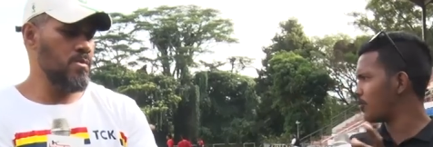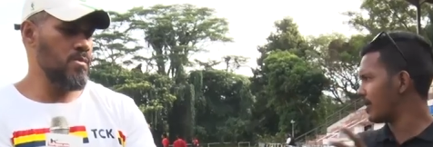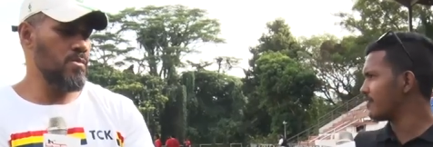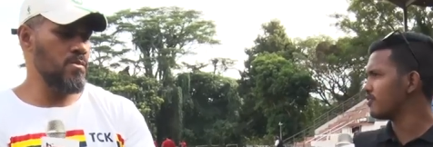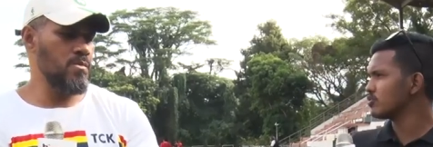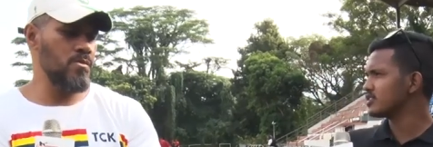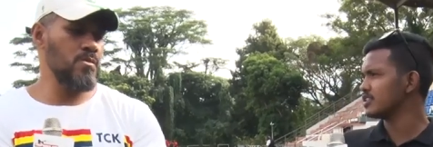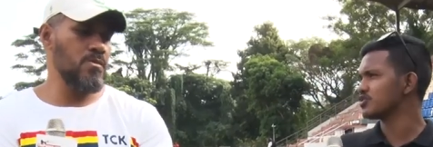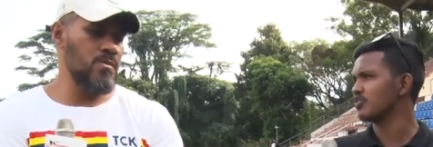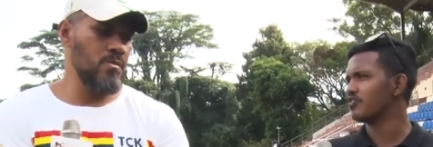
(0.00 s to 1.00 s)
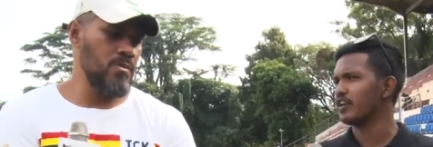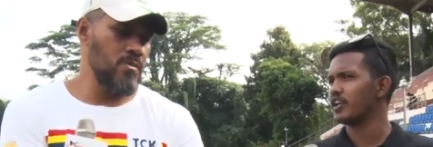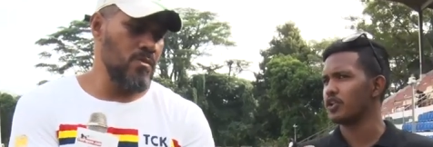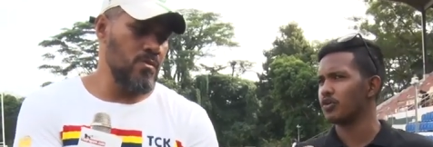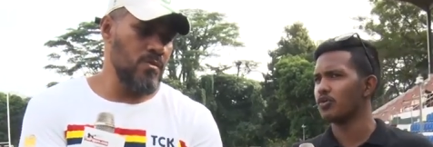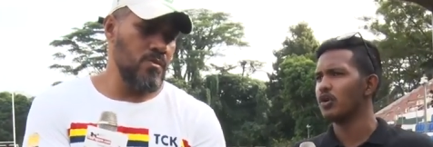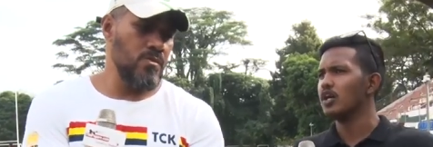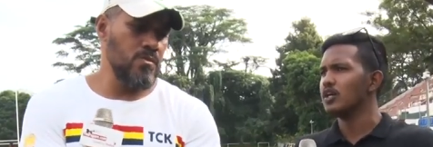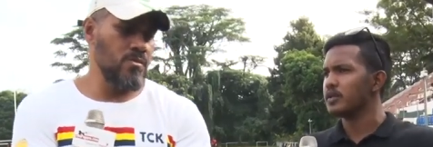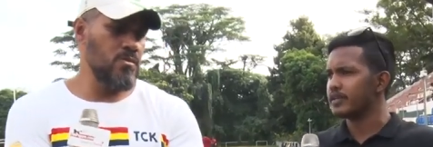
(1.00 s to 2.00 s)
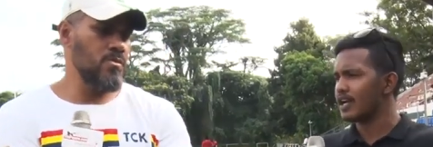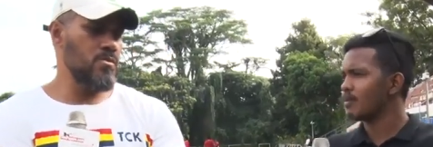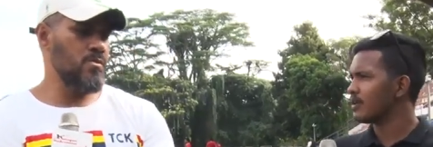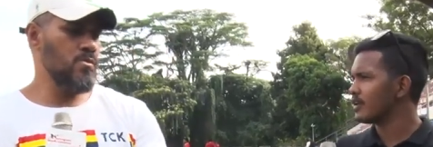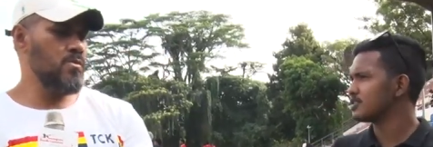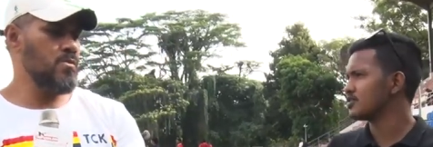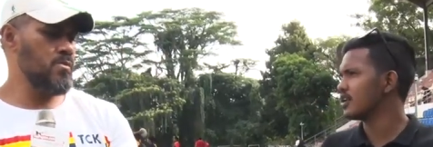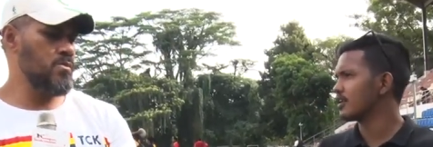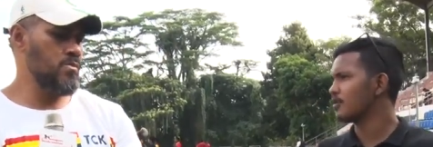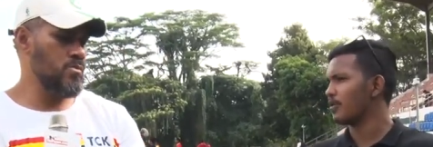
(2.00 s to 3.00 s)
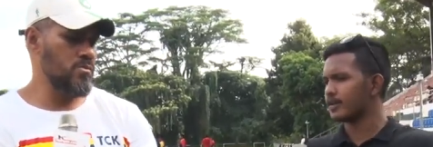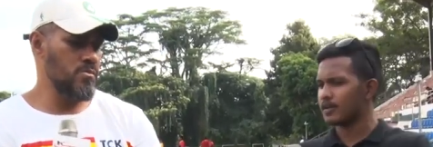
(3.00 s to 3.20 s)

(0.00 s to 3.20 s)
Speaker 1: What have you seen so far in your time here in Sri Lanka? What